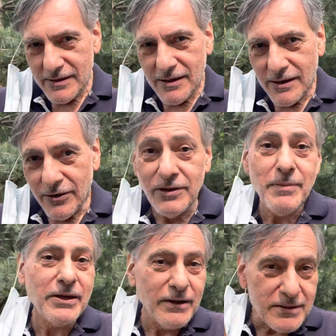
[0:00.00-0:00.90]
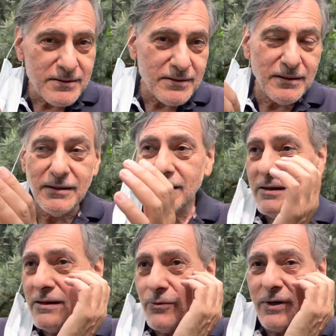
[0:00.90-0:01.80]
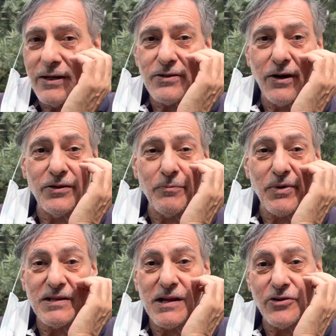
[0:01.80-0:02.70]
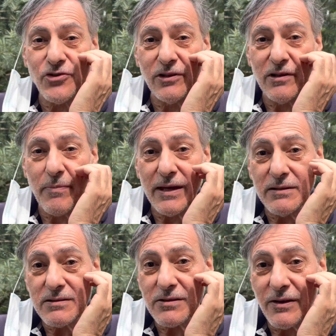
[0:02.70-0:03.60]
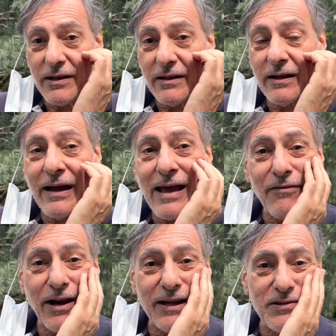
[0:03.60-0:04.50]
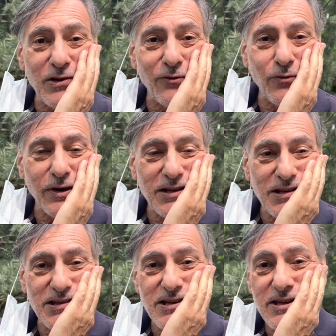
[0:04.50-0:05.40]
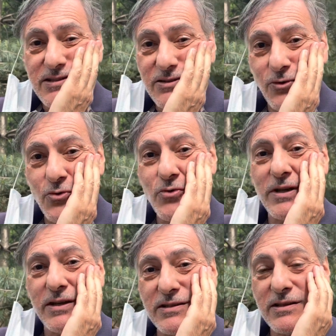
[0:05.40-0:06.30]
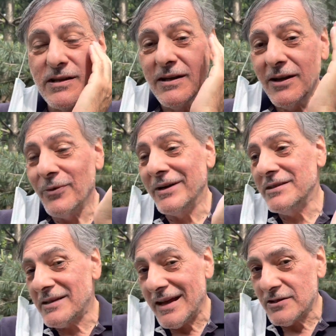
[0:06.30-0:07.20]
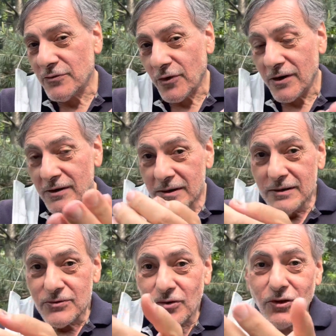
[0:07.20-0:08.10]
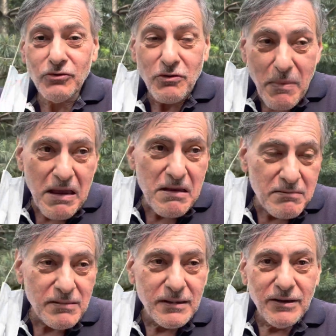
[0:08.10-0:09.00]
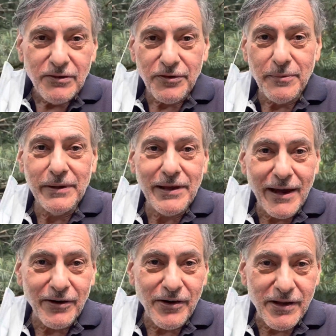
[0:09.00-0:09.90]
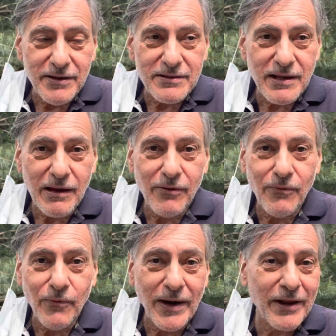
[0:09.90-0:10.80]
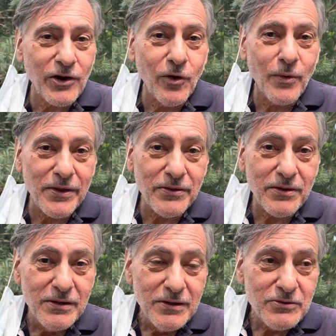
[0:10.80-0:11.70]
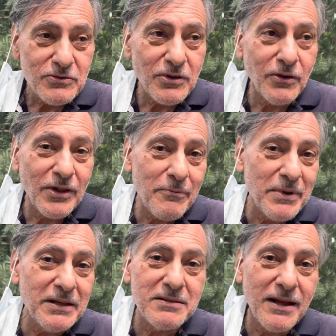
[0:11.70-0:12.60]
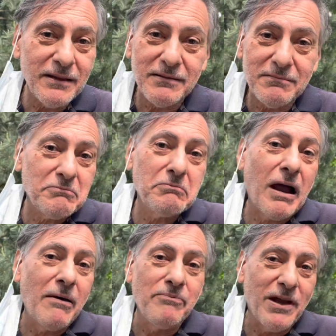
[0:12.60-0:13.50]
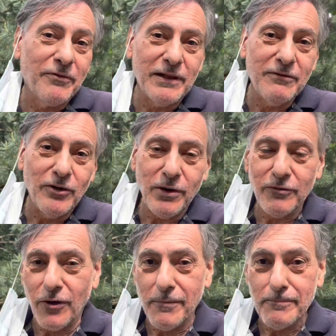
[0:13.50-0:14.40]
Only because he was on the presidential debates, so I have an idea of what he is, who he is, what he stands for. So to me, familiarity is what I go with. So that means that I'm definitely voting for him.